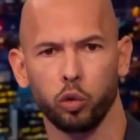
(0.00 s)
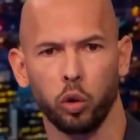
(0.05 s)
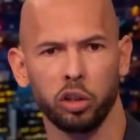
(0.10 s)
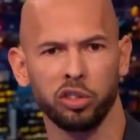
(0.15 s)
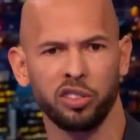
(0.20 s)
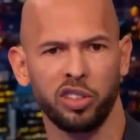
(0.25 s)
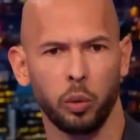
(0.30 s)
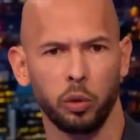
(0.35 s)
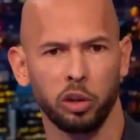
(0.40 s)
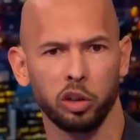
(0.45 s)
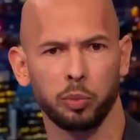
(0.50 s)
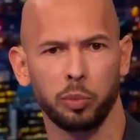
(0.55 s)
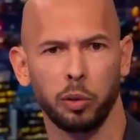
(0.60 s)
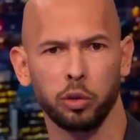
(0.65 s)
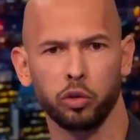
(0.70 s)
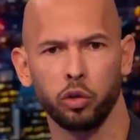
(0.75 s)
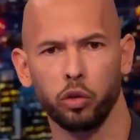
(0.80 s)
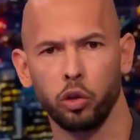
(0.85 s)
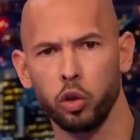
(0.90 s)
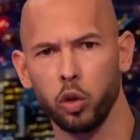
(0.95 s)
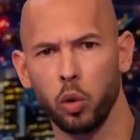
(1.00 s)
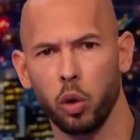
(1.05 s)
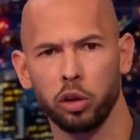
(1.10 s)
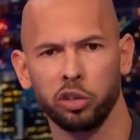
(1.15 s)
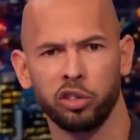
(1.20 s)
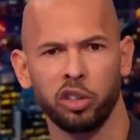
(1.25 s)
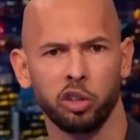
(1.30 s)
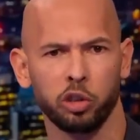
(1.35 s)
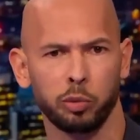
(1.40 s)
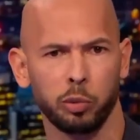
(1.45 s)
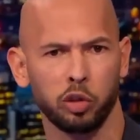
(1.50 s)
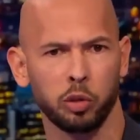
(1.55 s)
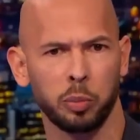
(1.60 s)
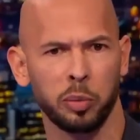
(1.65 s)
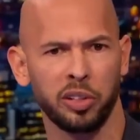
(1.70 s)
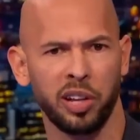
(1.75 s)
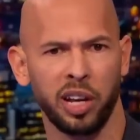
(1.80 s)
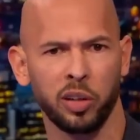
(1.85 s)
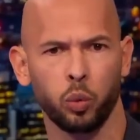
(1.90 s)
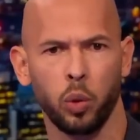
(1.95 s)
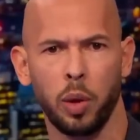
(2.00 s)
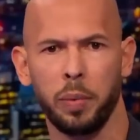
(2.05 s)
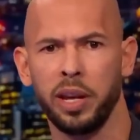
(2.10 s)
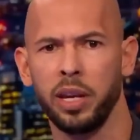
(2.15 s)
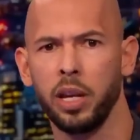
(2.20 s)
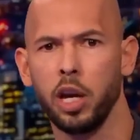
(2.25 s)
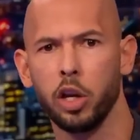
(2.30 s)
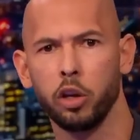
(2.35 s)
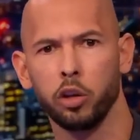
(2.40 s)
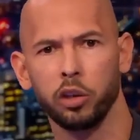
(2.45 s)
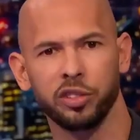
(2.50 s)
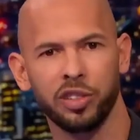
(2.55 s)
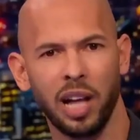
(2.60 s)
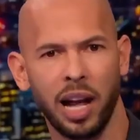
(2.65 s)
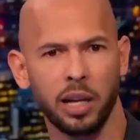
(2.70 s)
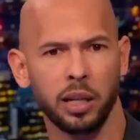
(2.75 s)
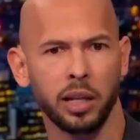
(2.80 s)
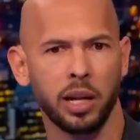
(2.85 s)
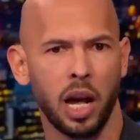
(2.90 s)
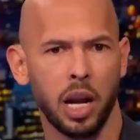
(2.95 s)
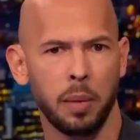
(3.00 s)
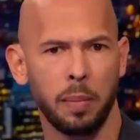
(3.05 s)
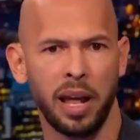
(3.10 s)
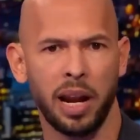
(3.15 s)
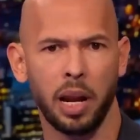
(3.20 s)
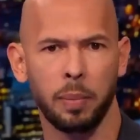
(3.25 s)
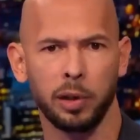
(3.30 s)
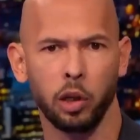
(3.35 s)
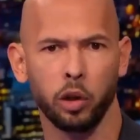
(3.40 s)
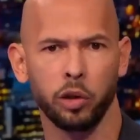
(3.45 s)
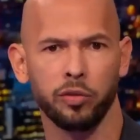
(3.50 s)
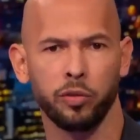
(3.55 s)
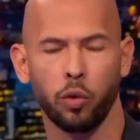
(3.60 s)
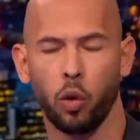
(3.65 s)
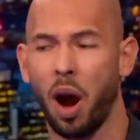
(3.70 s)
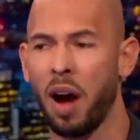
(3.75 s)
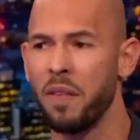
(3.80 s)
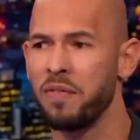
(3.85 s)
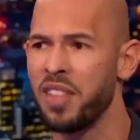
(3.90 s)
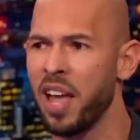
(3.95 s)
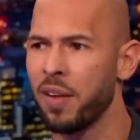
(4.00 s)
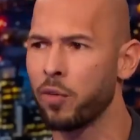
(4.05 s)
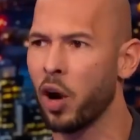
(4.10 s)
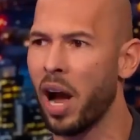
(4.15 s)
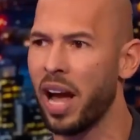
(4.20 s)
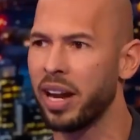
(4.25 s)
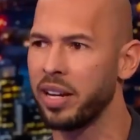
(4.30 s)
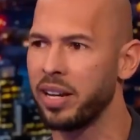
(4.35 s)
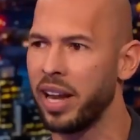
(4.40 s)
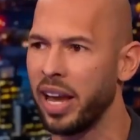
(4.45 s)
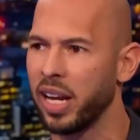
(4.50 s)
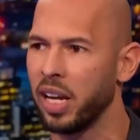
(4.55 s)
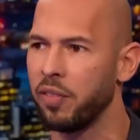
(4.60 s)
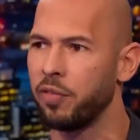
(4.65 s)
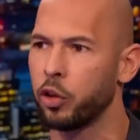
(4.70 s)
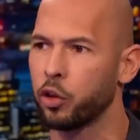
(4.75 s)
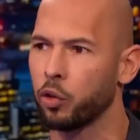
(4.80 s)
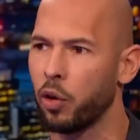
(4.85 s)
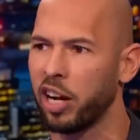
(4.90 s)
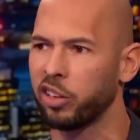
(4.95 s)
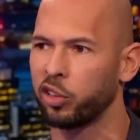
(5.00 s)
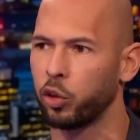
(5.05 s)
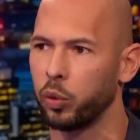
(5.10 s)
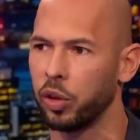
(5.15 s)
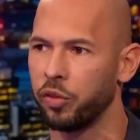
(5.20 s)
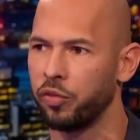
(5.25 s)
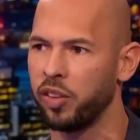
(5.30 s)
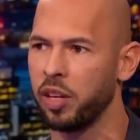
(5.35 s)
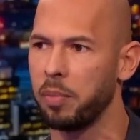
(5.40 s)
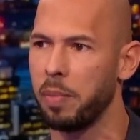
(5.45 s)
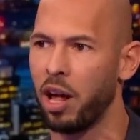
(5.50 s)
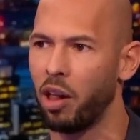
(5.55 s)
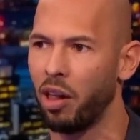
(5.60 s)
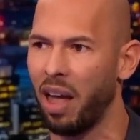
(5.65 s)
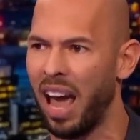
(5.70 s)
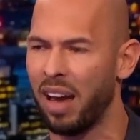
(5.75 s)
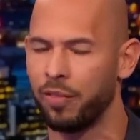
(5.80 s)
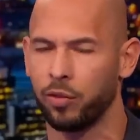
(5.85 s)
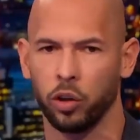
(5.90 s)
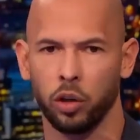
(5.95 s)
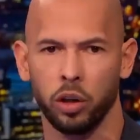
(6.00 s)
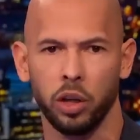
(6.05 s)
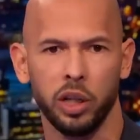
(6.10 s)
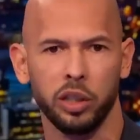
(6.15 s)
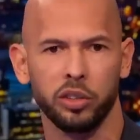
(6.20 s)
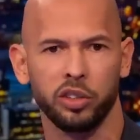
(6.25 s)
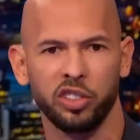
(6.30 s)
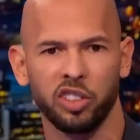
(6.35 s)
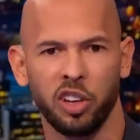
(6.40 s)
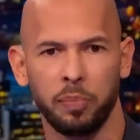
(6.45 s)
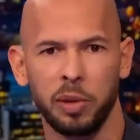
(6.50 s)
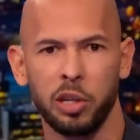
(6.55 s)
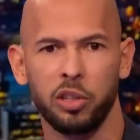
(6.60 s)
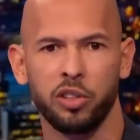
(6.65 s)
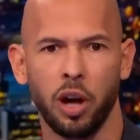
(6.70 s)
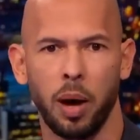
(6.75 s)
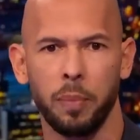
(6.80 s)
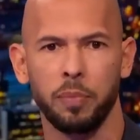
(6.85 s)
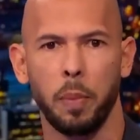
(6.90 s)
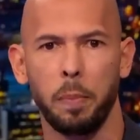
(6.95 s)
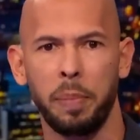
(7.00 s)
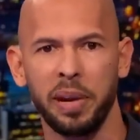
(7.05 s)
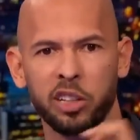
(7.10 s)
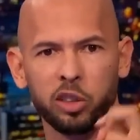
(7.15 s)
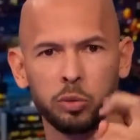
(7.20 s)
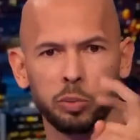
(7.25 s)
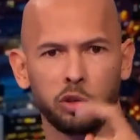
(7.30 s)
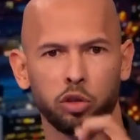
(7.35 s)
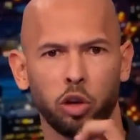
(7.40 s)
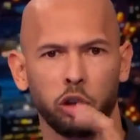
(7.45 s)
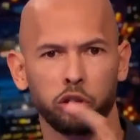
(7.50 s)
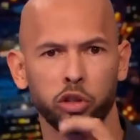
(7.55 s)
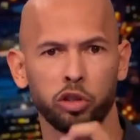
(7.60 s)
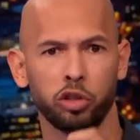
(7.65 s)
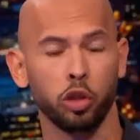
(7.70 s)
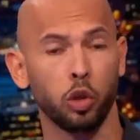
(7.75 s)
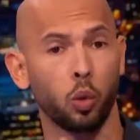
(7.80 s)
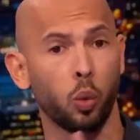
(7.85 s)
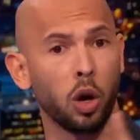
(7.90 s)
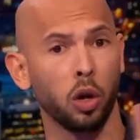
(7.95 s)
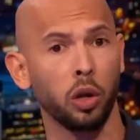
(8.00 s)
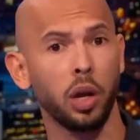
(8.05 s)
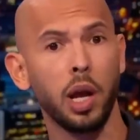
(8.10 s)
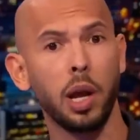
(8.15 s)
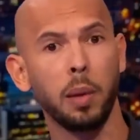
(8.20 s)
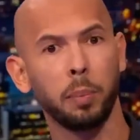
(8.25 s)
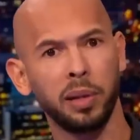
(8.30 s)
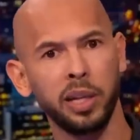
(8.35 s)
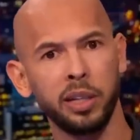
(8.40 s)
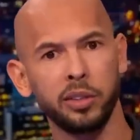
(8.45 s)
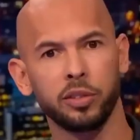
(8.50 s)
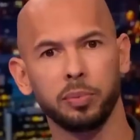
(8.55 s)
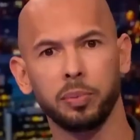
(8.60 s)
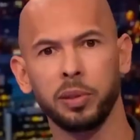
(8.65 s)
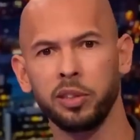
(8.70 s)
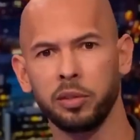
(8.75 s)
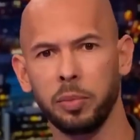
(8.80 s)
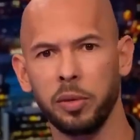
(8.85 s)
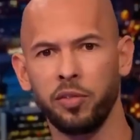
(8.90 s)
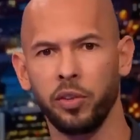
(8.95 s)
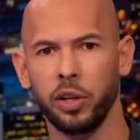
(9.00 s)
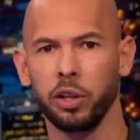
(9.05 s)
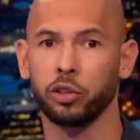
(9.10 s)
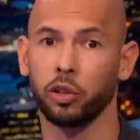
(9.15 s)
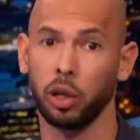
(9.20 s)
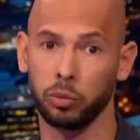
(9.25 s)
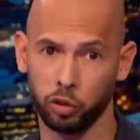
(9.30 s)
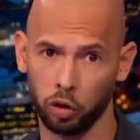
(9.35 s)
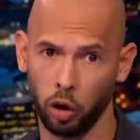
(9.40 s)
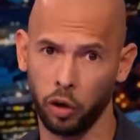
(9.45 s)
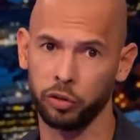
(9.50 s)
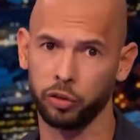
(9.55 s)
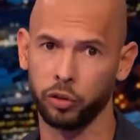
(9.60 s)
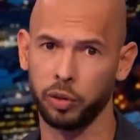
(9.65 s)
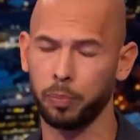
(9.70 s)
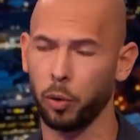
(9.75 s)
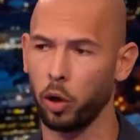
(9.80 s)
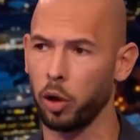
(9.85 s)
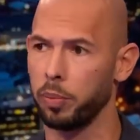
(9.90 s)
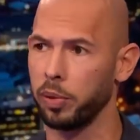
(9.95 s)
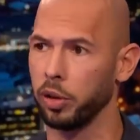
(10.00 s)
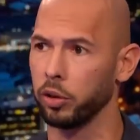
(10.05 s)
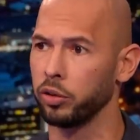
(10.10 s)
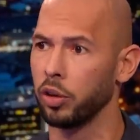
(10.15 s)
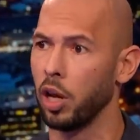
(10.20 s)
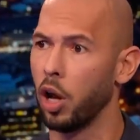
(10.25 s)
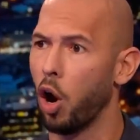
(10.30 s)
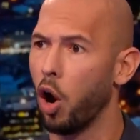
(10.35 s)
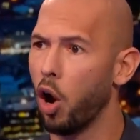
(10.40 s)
You understand what you're supposed to do. You understand you're supposed to protect women. You're exactly the kind of man I'd be looking for. I've never had a negative interaction with a female ever since I've been dubbed the biggest misogynist Where in the world. Is the... Please, please let me finish. I'm sorry, sorry, Piers.